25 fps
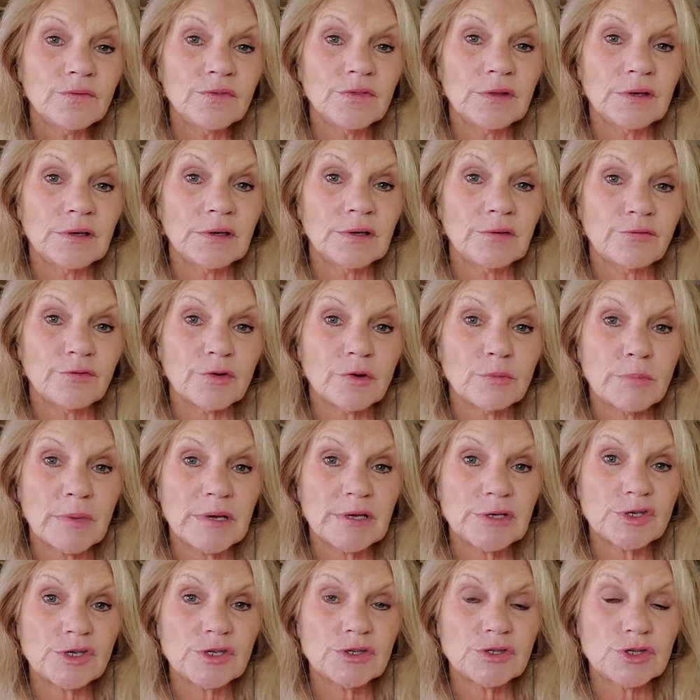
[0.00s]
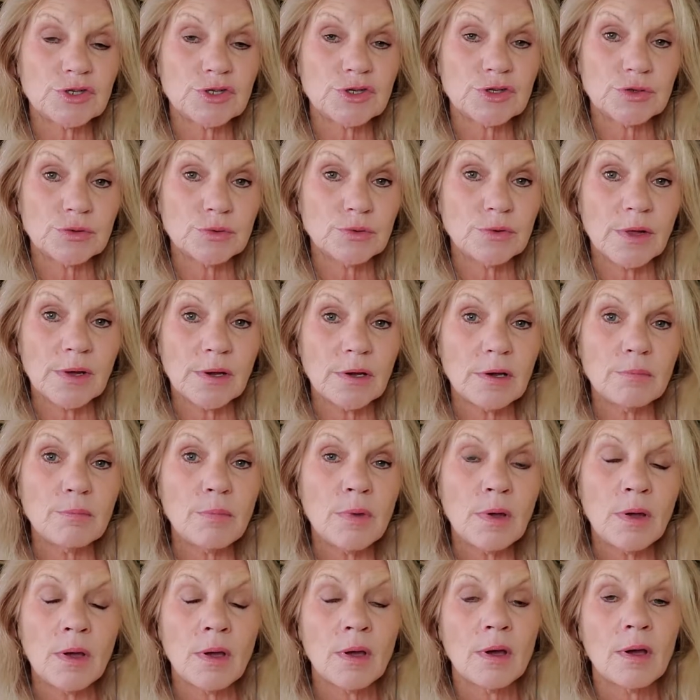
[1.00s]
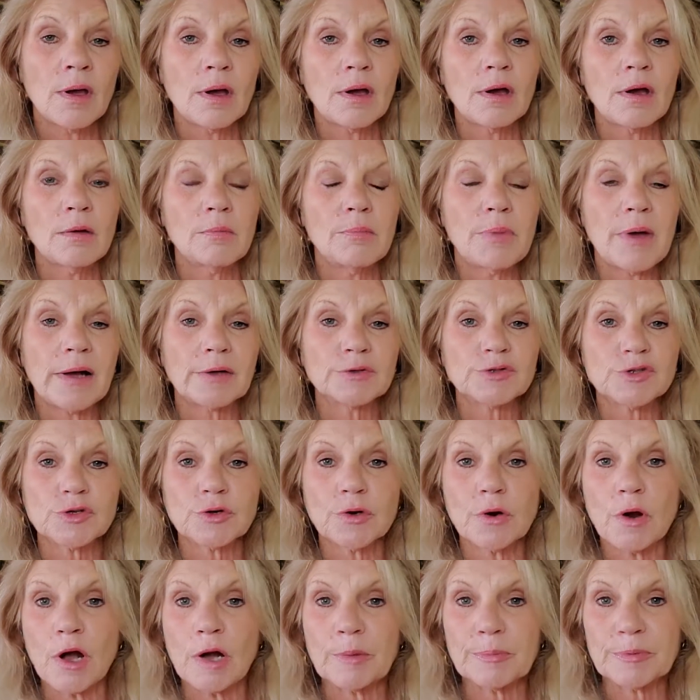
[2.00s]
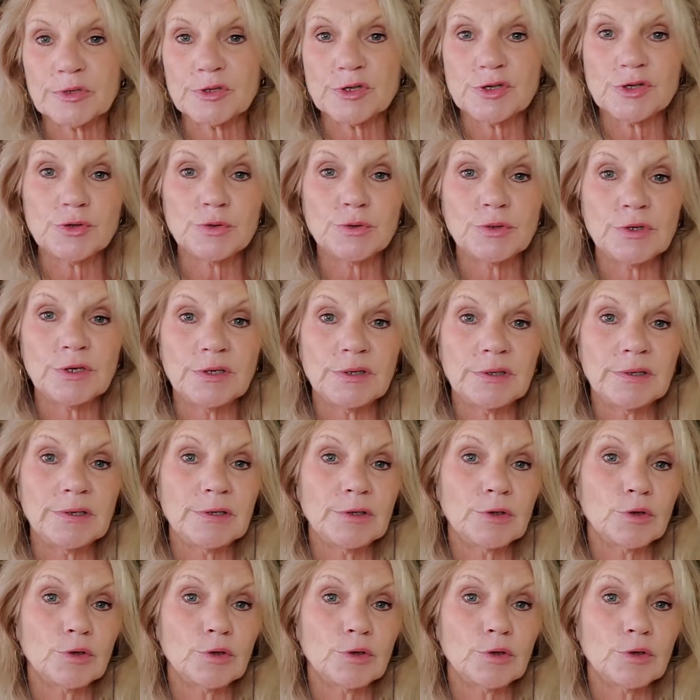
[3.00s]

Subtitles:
the information to them about your opportunity,